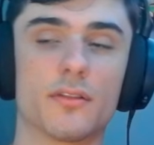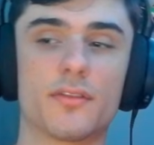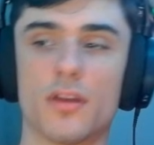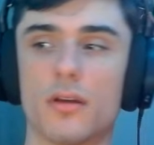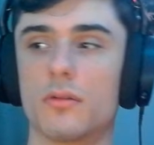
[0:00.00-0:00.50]

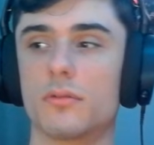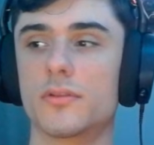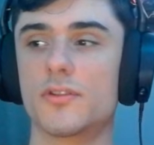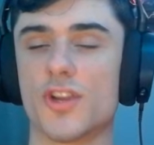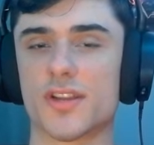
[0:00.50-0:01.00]
So
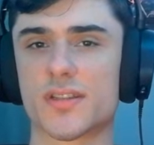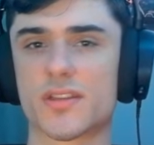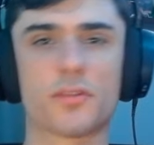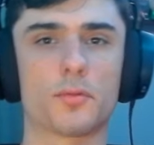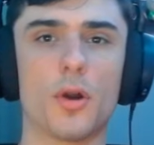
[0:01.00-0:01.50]
just
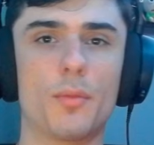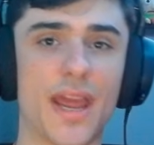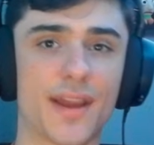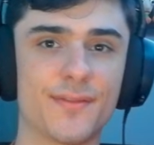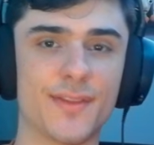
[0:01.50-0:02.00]

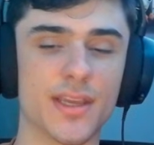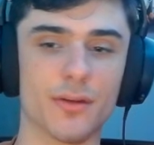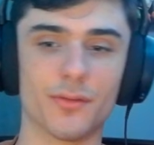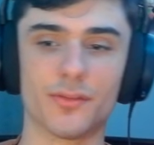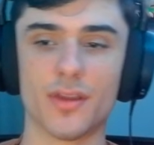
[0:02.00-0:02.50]
throwback
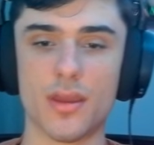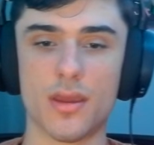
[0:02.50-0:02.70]
videos.